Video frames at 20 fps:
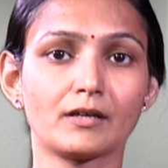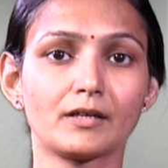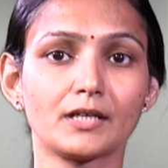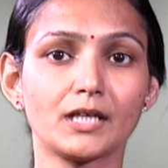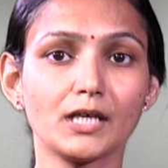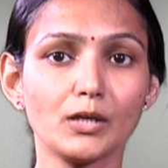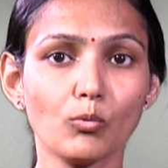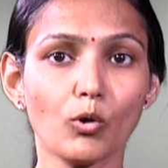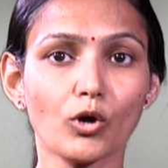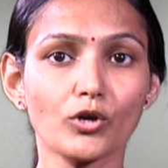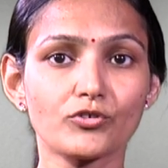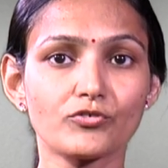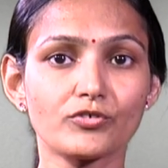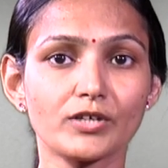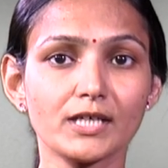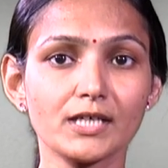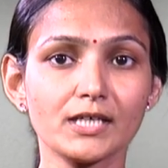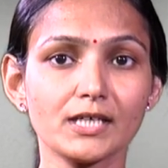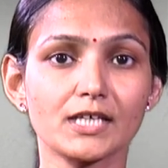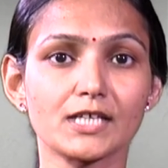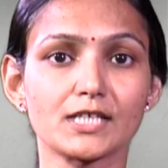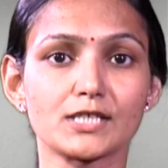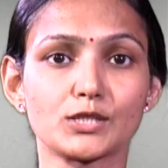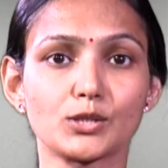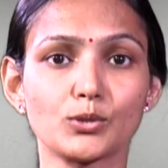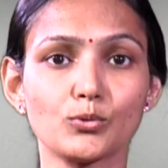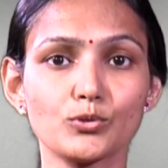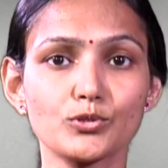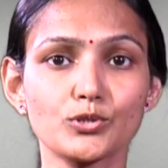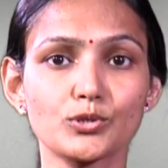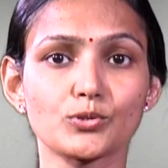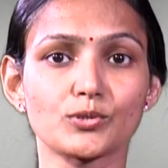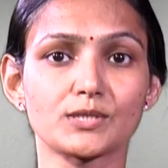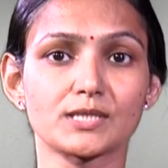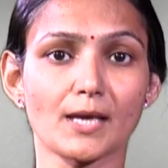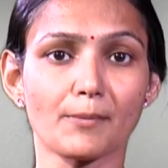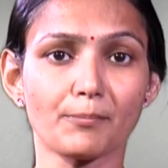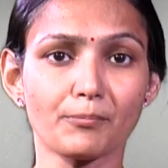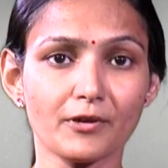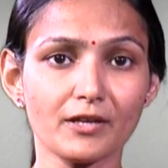Dewatering is used to
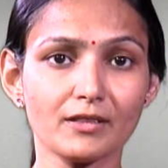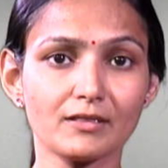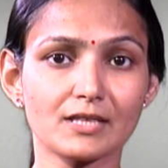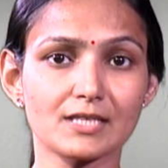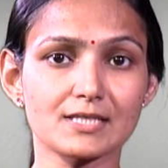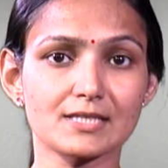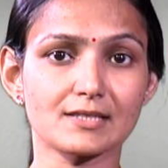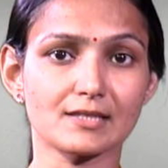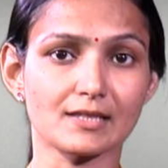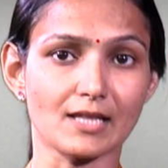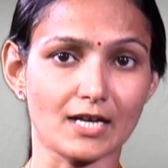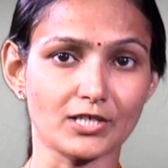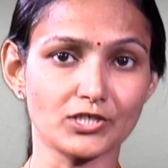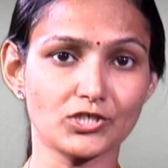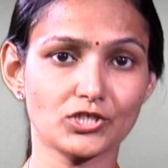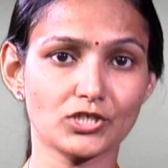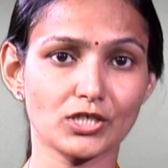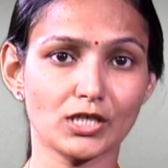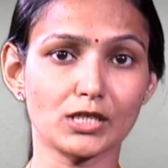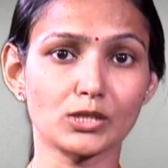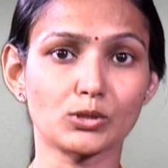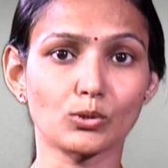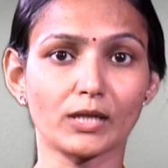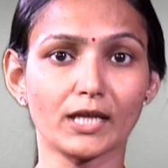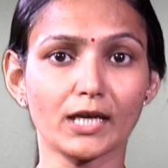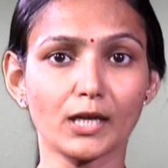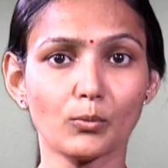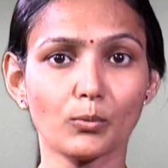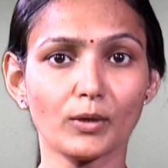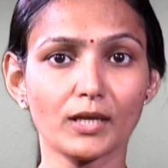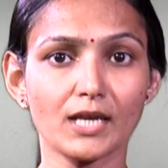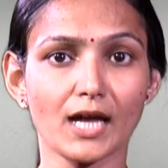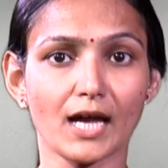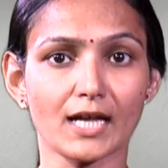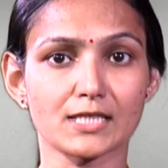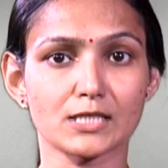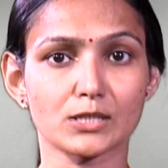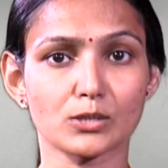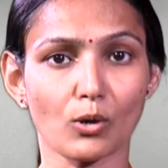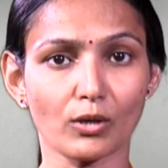separate this sludge into liquid
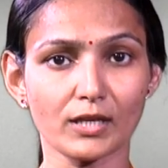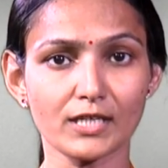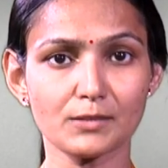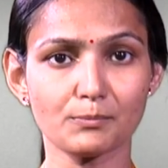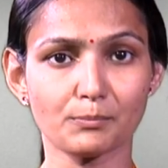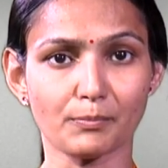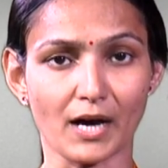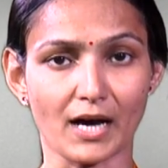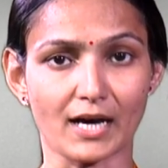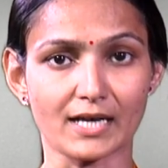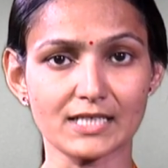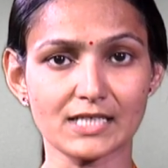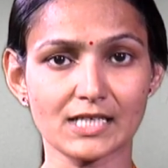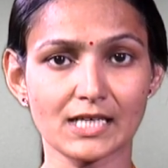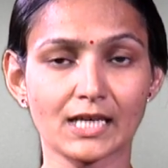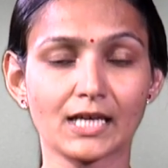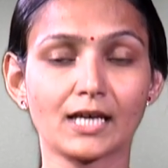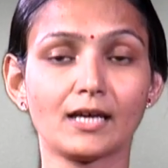and solid part,